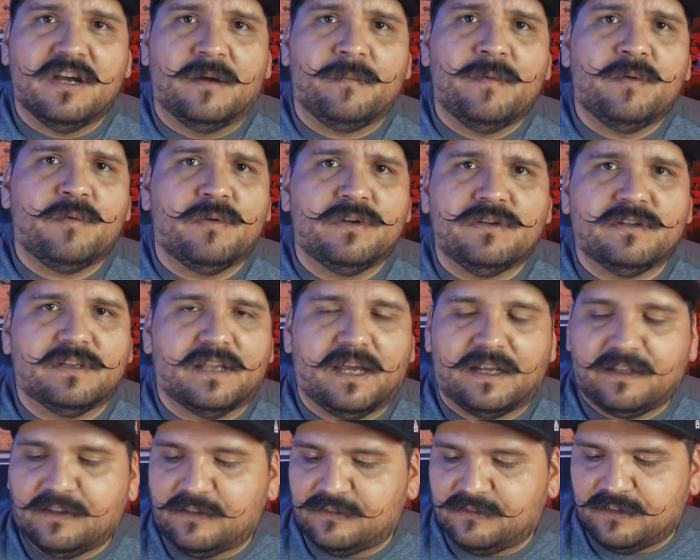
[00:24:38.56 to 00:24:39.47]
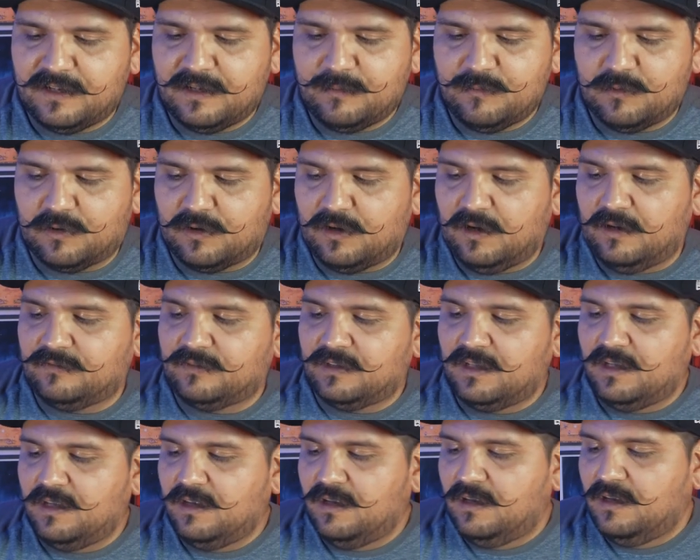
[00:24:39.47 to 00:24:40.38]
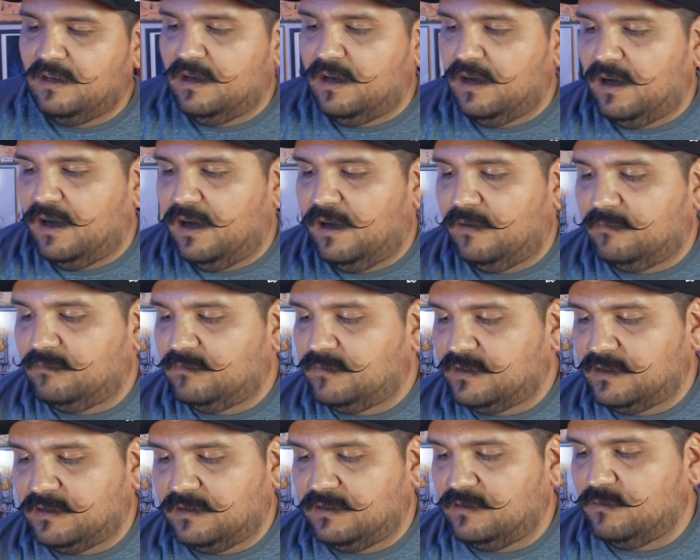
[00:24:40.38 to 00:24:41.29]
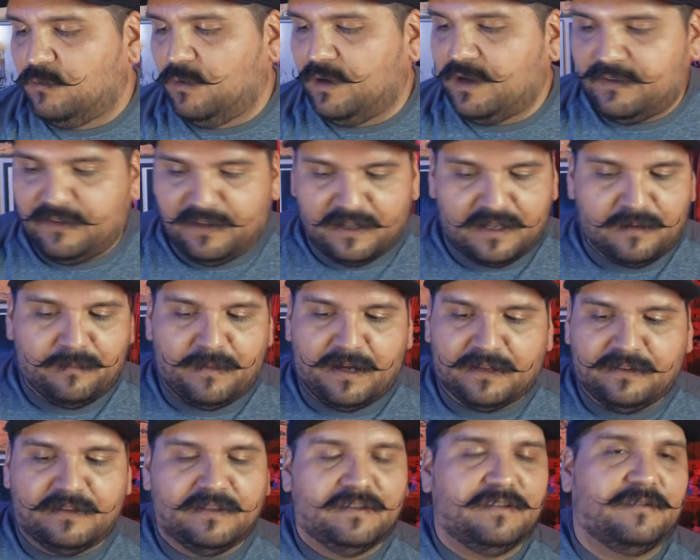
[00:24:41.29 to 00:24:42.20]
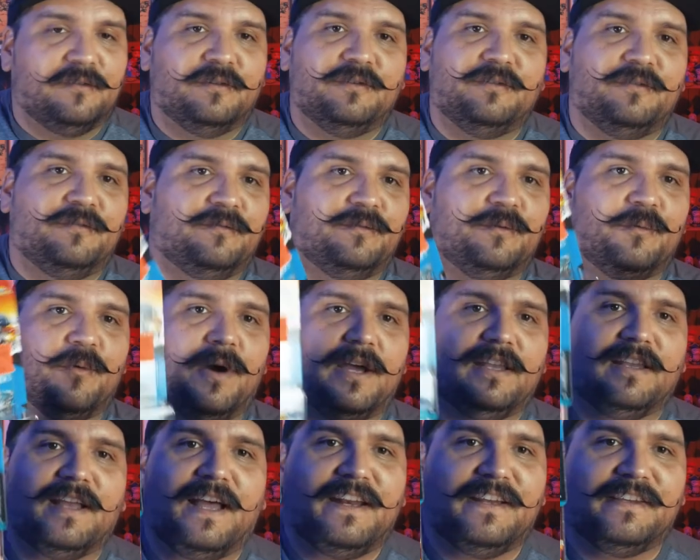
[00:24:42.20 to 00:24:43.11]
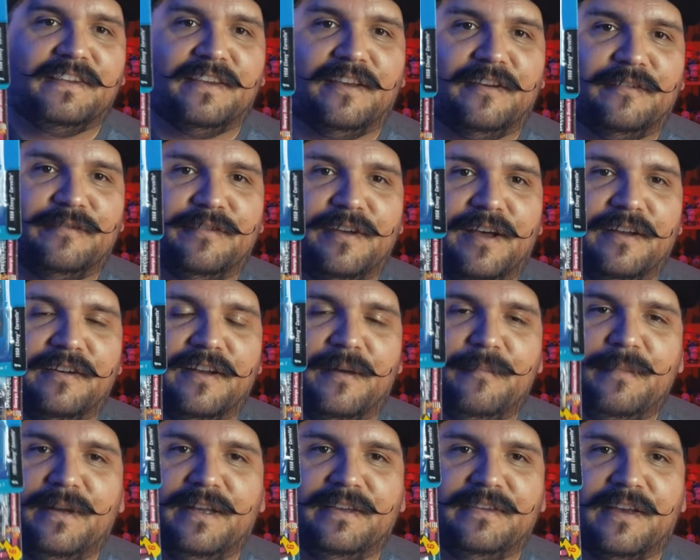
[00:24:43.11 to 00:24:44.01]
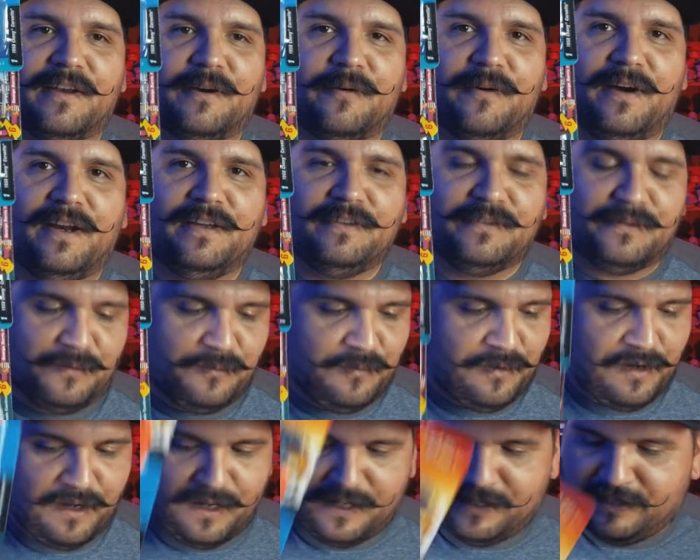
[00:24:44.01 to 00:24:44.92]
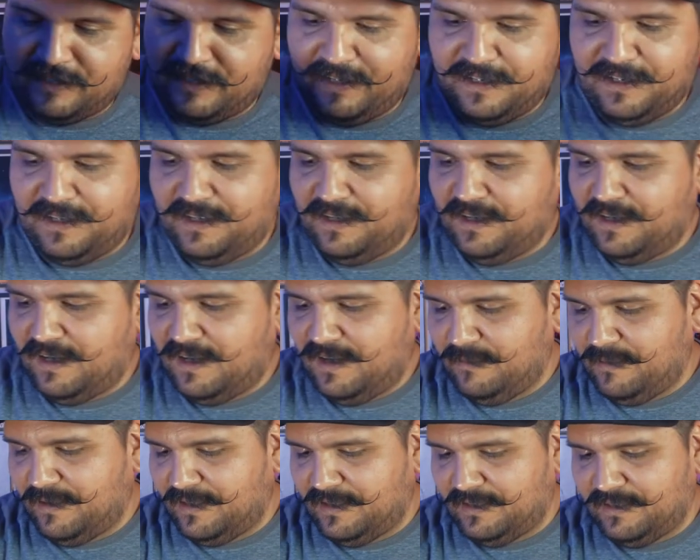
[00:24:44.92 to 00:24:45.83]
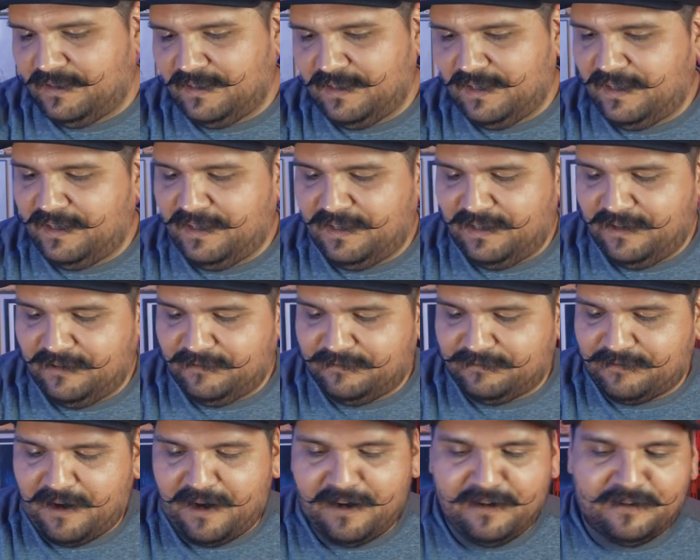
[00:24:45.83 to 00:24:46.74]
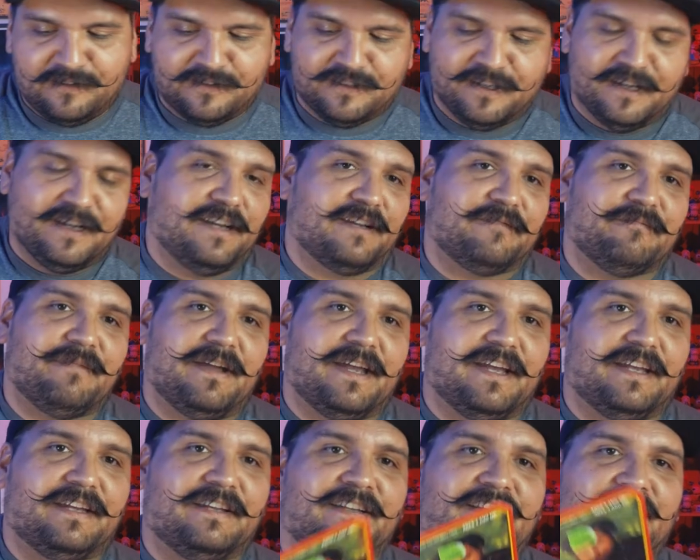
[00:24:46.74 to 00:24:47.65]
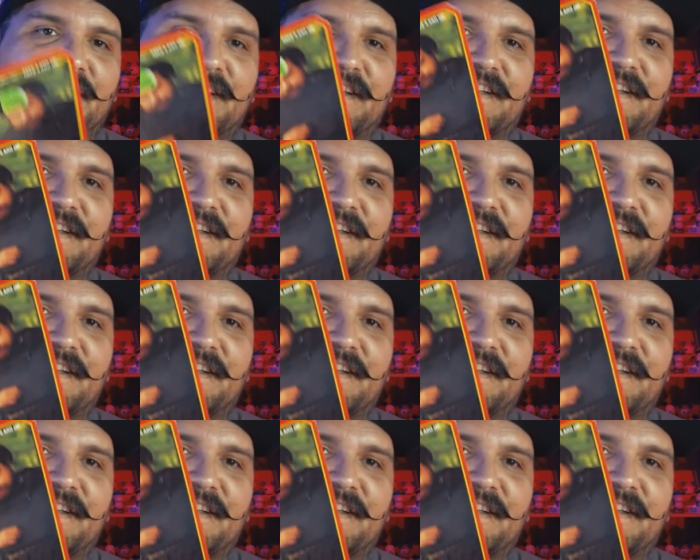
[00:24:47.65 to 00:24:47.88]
Tell me what you'd like to see more of. Um, what do you think about the... the White Lightnings I found? I mean, is that crazy or what? I mean, and then the Friar Tuck, man.